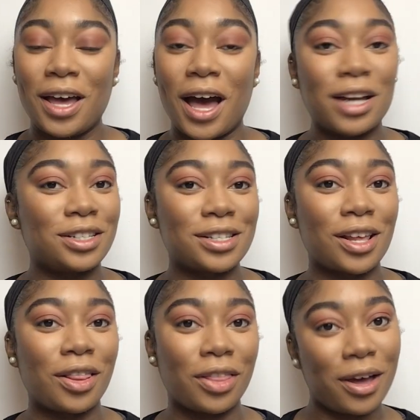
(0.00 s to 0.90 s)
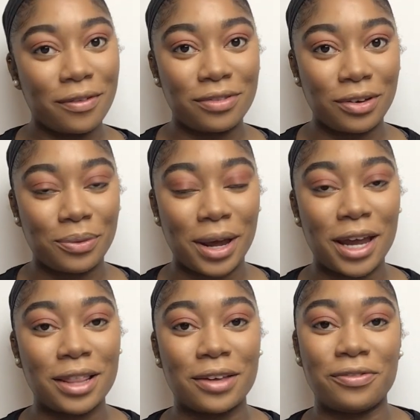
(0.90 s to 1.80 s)
I just love the
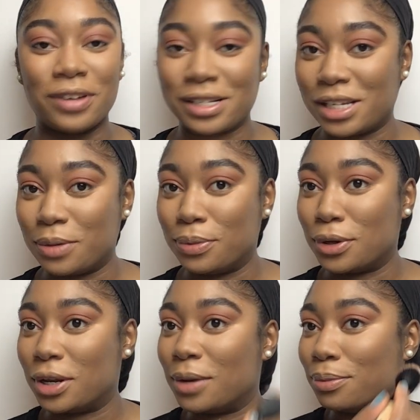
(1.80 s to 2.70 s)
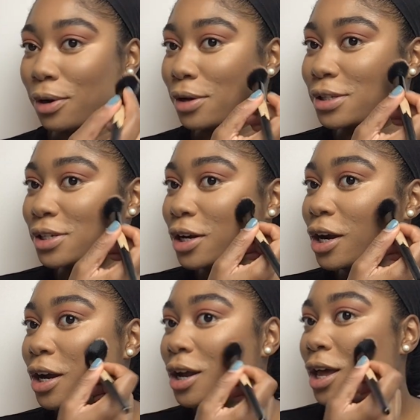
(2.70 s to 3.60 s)
way the Fenty Beauty bronzer